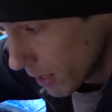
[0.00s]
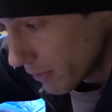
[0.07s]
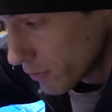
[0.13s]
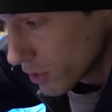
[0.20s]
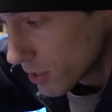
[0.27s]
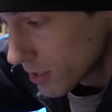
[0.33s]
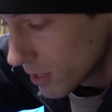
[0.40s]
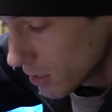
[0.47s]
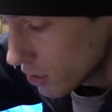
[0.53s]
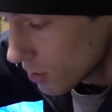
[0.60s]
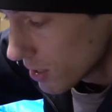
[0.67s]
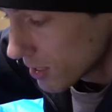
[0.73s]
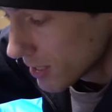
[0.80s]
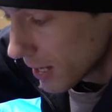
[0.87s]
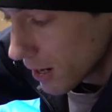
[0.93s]
I've just cinched
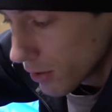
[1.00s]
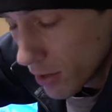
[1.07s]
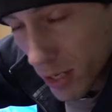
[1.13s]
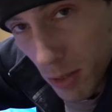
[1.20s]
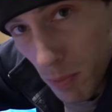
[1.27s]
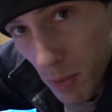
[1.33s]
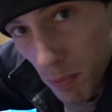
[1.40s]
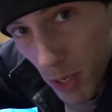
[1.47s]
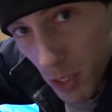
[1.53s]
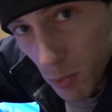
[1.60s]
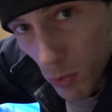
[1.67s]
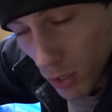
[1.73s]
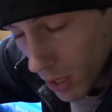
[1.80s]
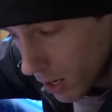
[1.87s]
this down and it's been much more